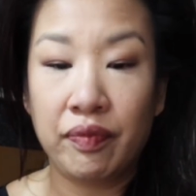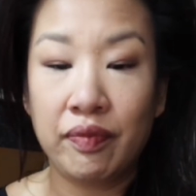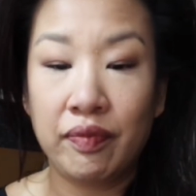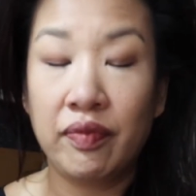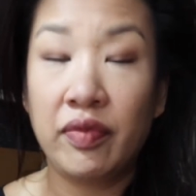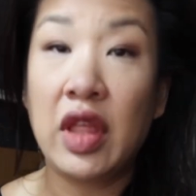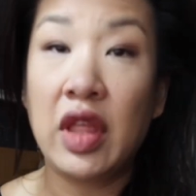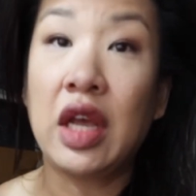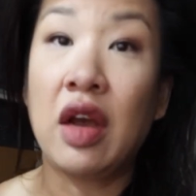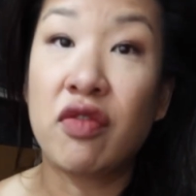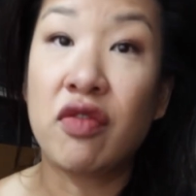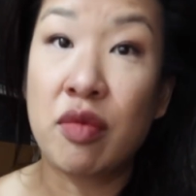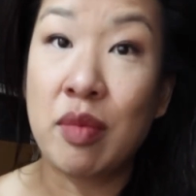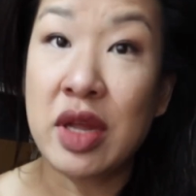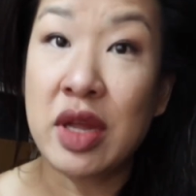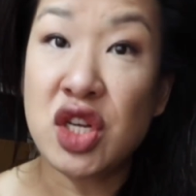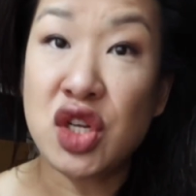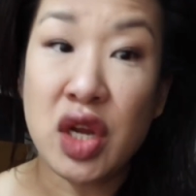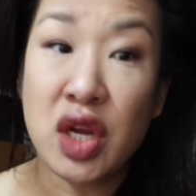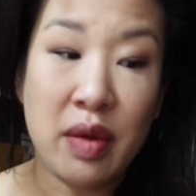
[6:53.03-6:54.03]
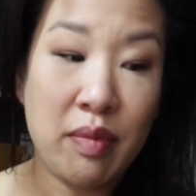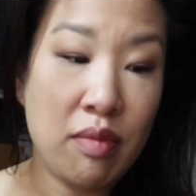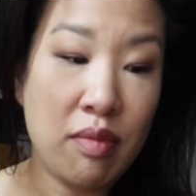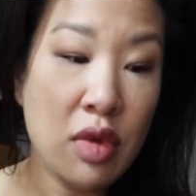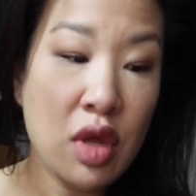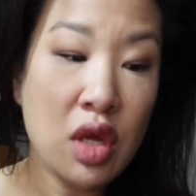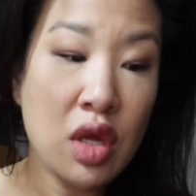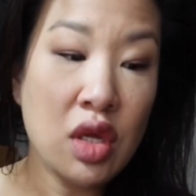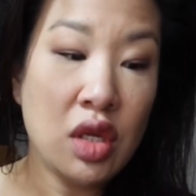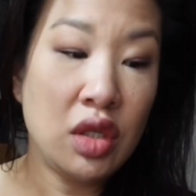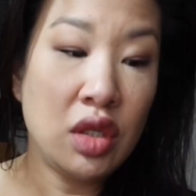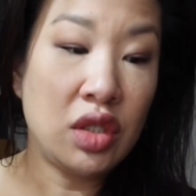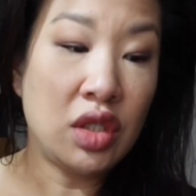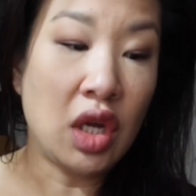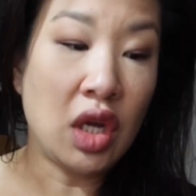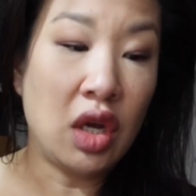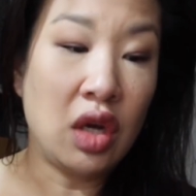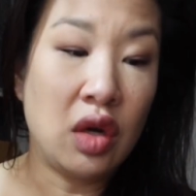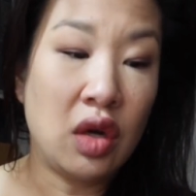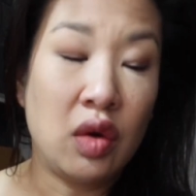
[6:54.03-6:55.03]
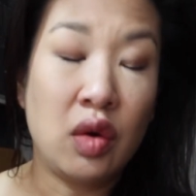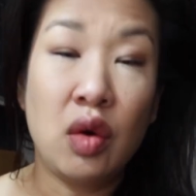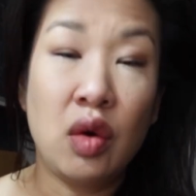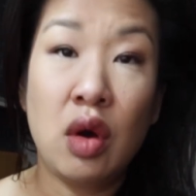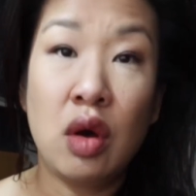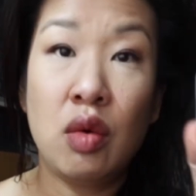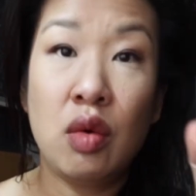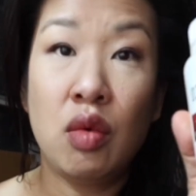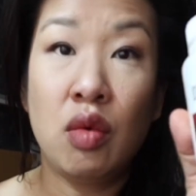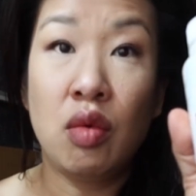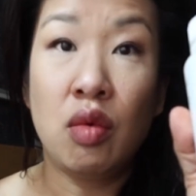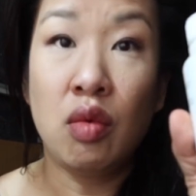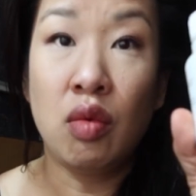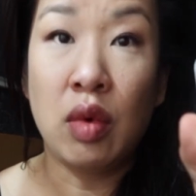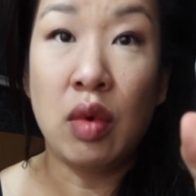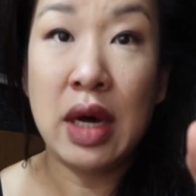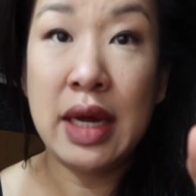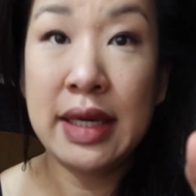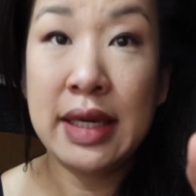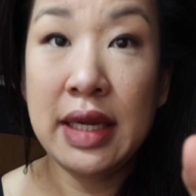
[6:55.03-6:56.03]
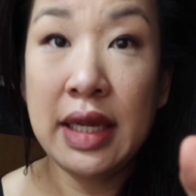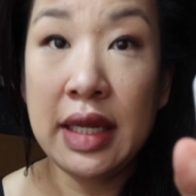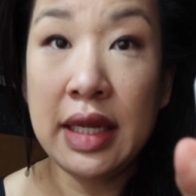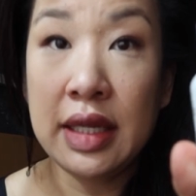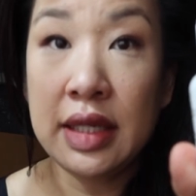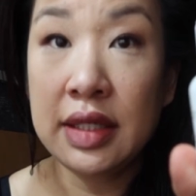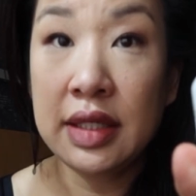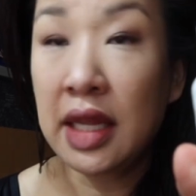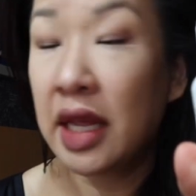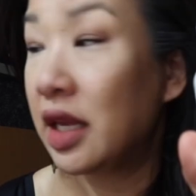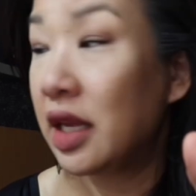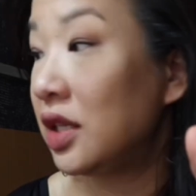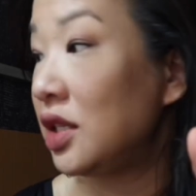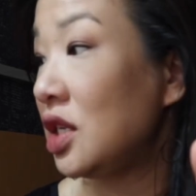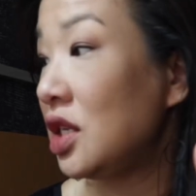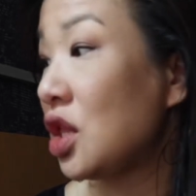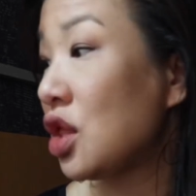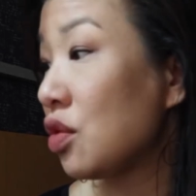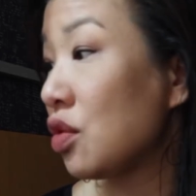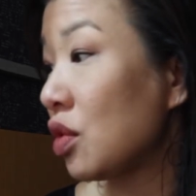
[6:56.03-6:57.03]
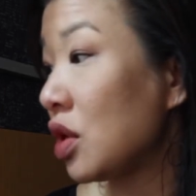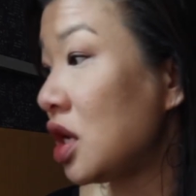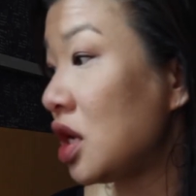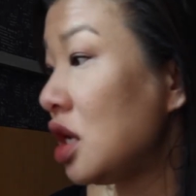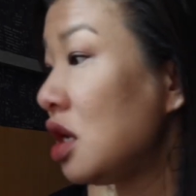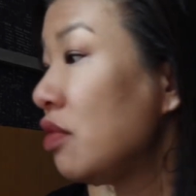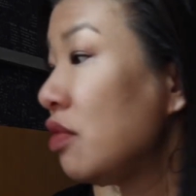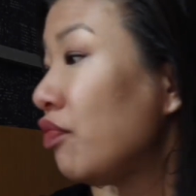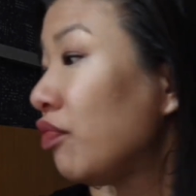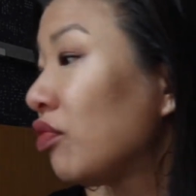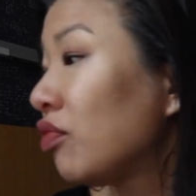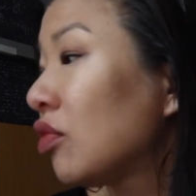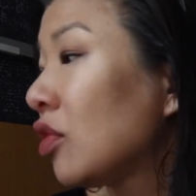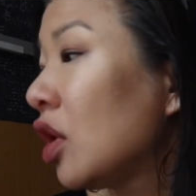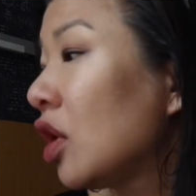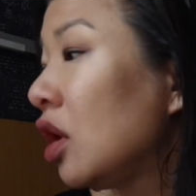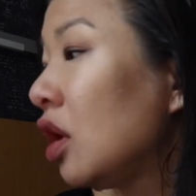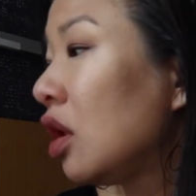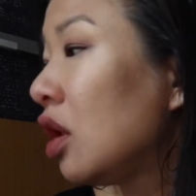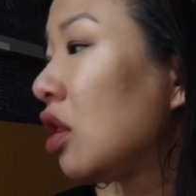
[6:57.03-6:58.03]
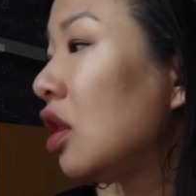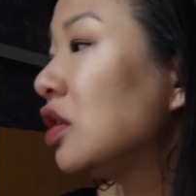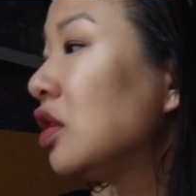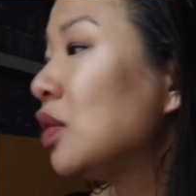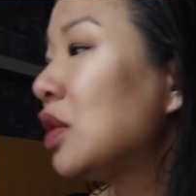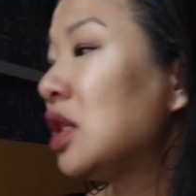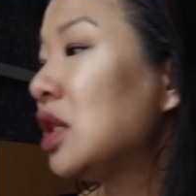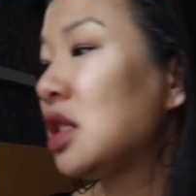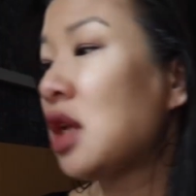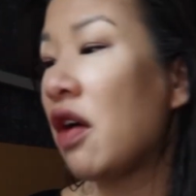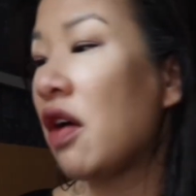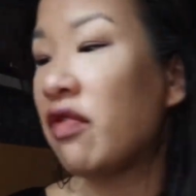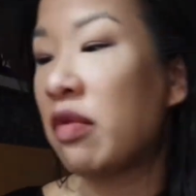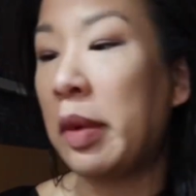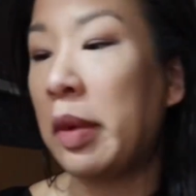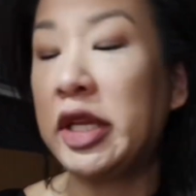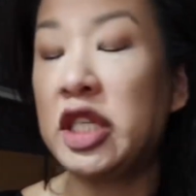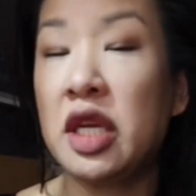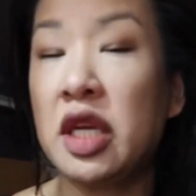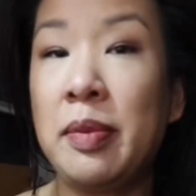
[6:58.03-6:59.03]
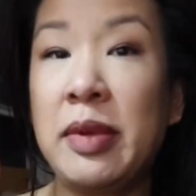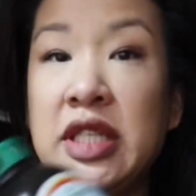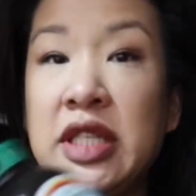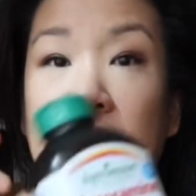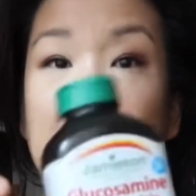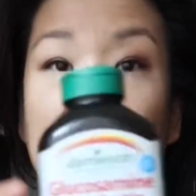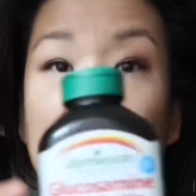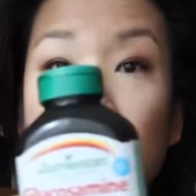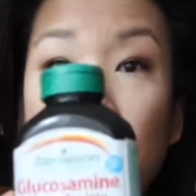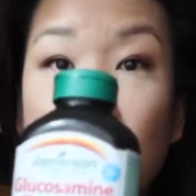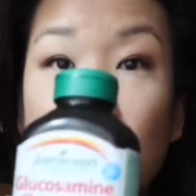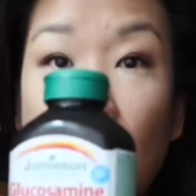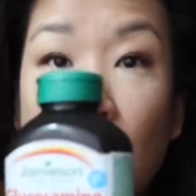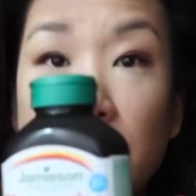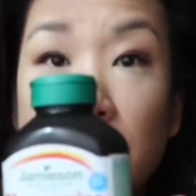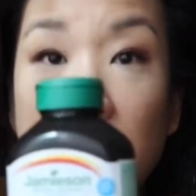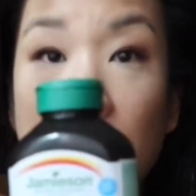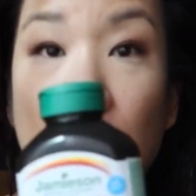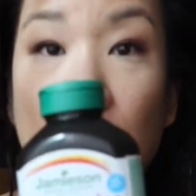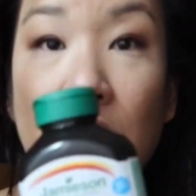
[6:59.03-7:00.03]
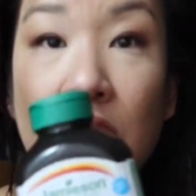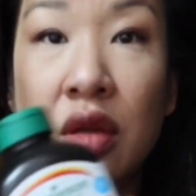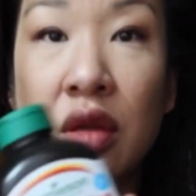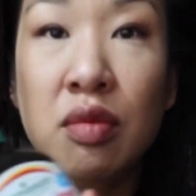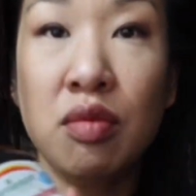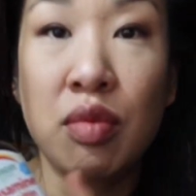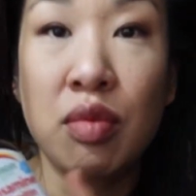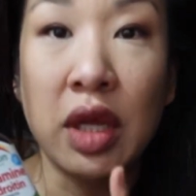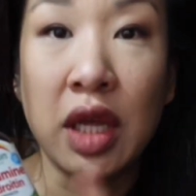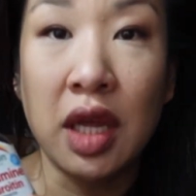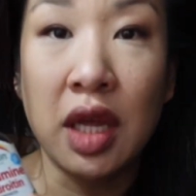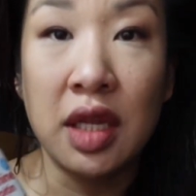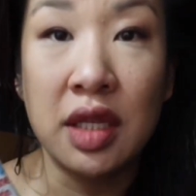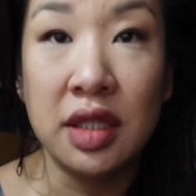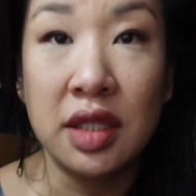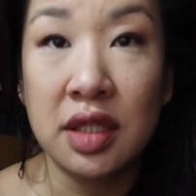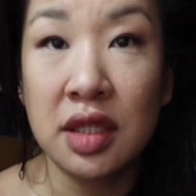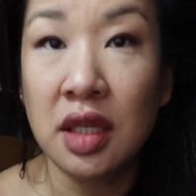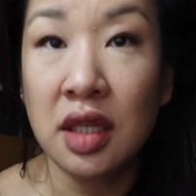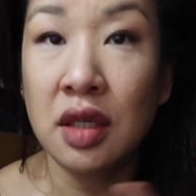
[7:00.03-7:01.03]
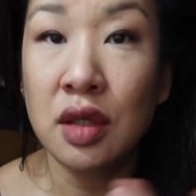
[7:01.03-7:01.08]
they come from my gym. So one is a D3. This one is not for my gym. I take a glucosamine because